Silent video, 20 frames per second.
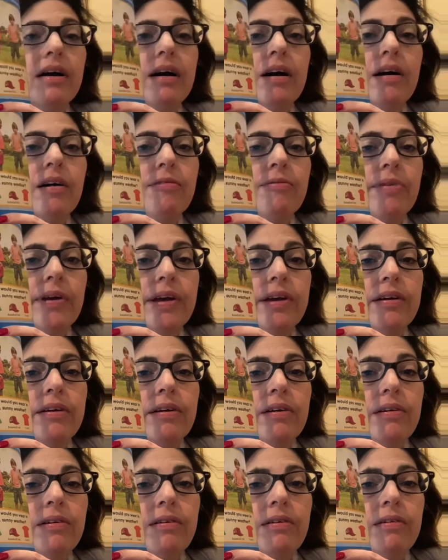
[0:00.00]
a
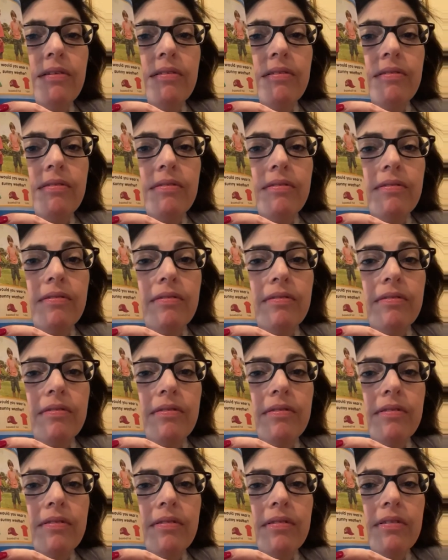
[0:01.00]
raincoat.
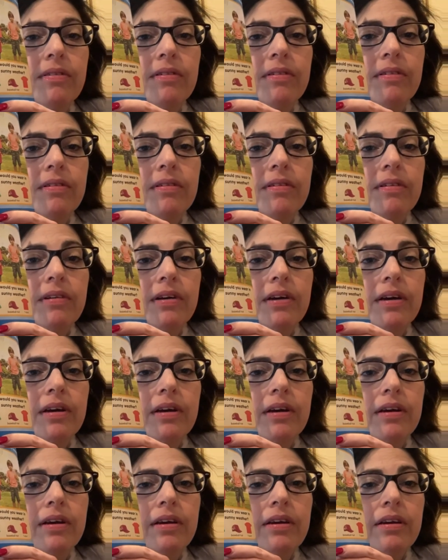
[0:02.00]

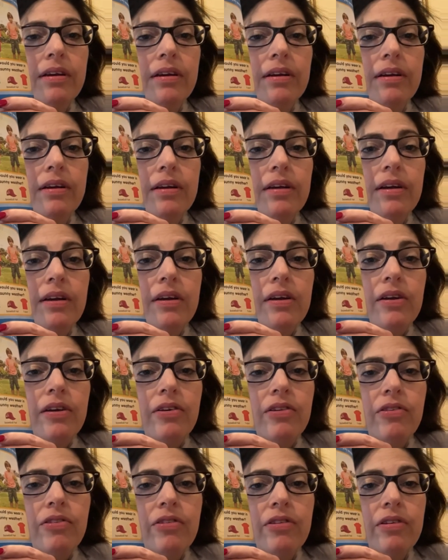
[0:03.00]
Okay.
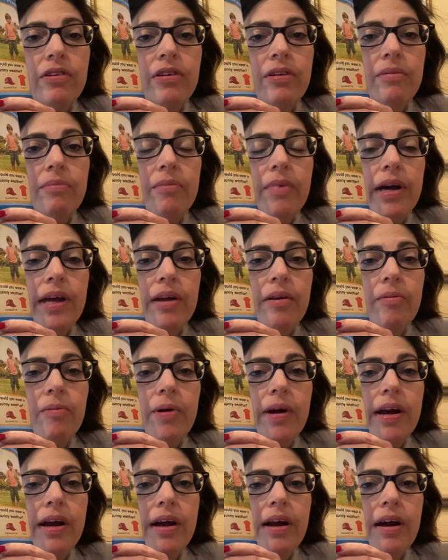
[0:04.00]
She might
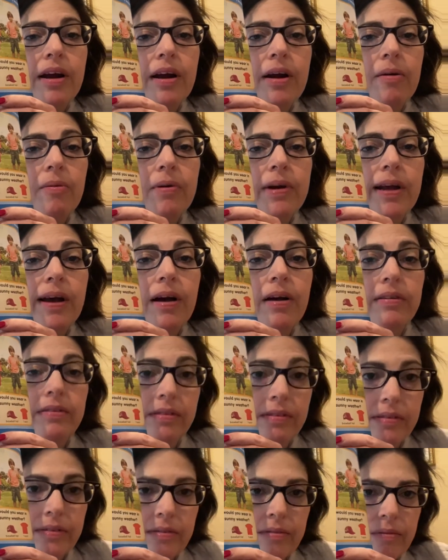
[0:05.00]
wear, what
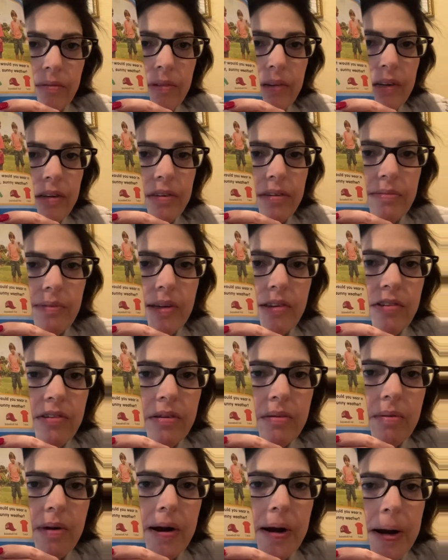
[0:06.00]
else? What else might
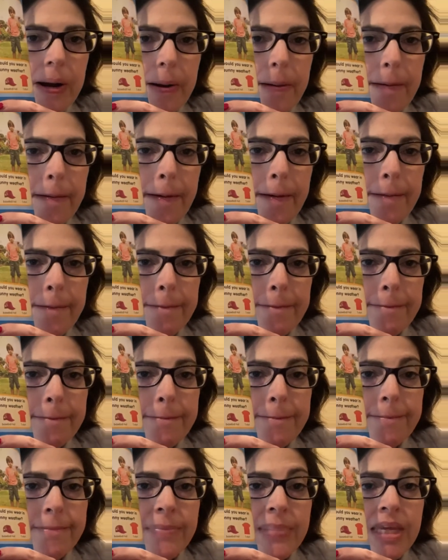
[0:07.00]
she wear?
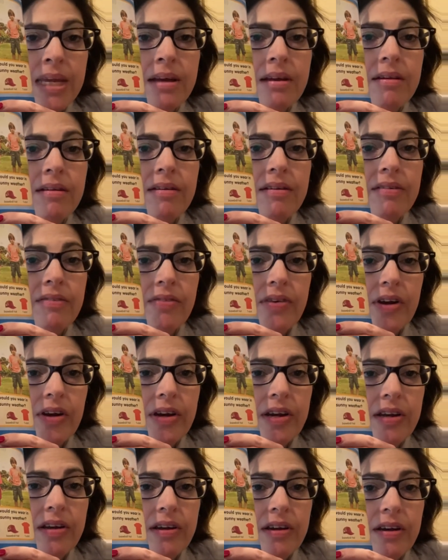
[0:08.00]

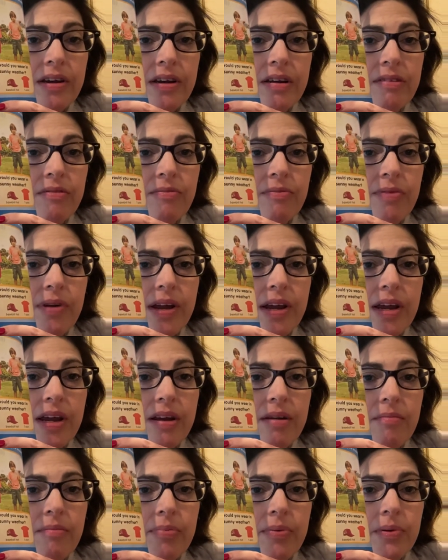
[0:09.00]
Very good,
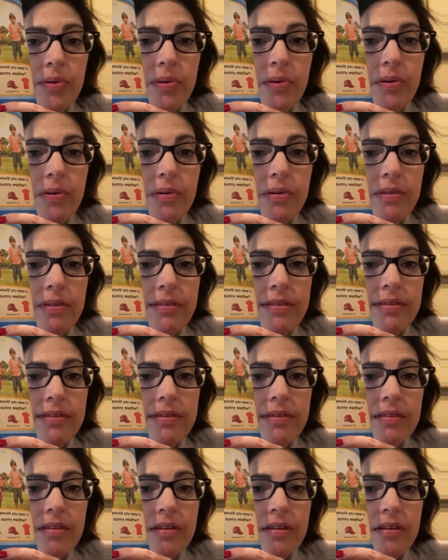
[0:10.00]
rain
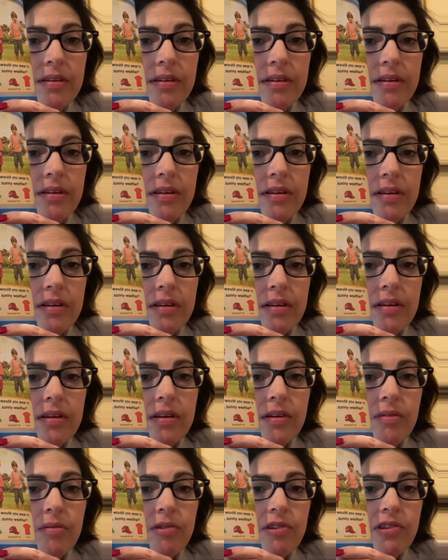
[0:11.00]
boots.
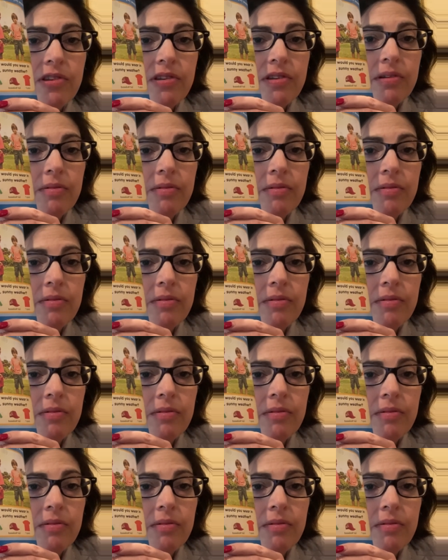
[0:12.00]
Would she